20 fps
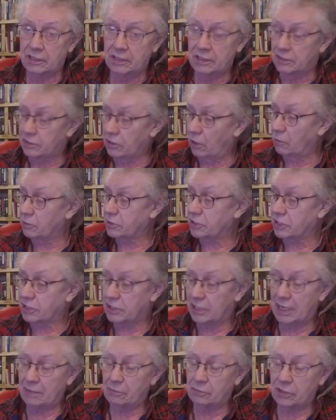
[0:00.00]
It's always the
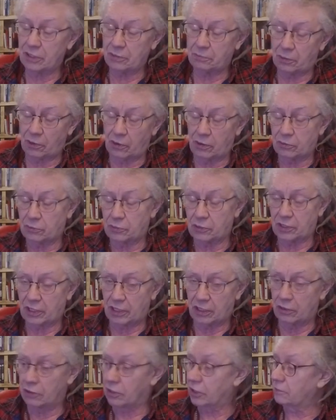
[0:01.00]
same with a board with a
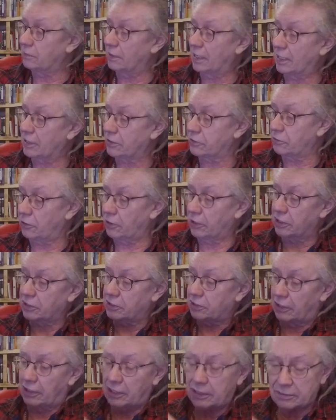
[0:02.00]
load of electronics
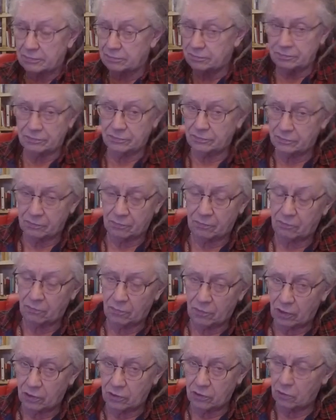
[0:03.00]
on it.
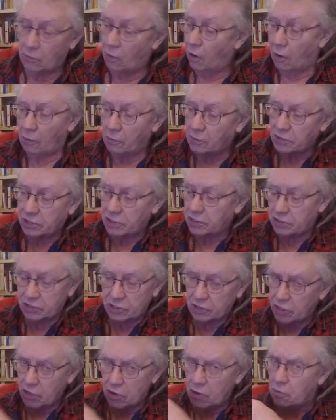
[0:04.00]
You always
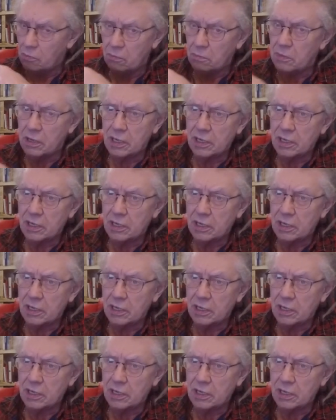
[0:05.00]
assume